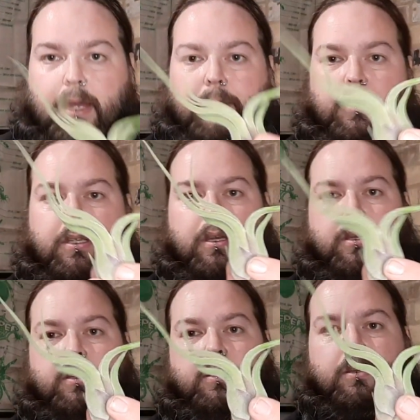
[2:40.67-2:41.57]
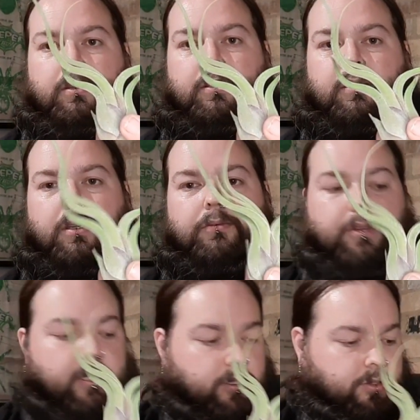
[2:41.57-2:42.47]
There we go. So
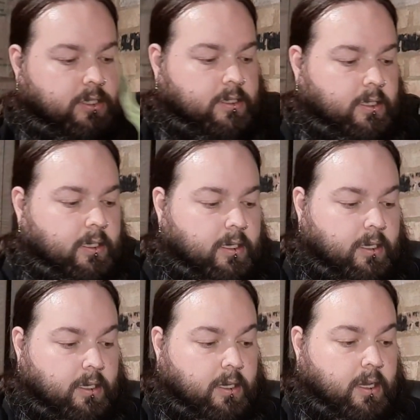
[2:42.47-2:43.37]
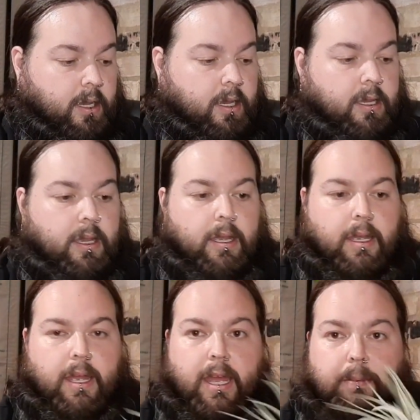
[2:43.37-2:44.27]
really interesting
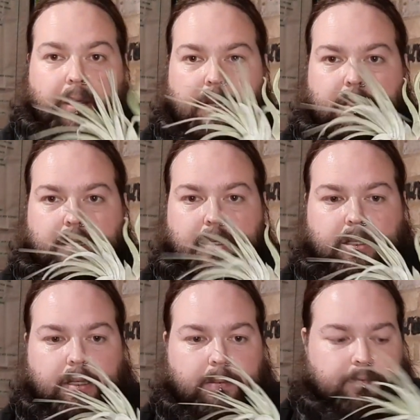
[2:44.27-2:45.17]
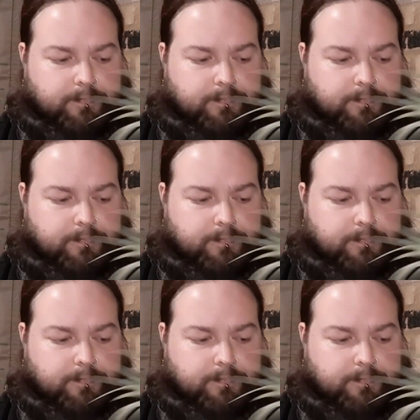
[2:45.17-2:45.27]
air plants.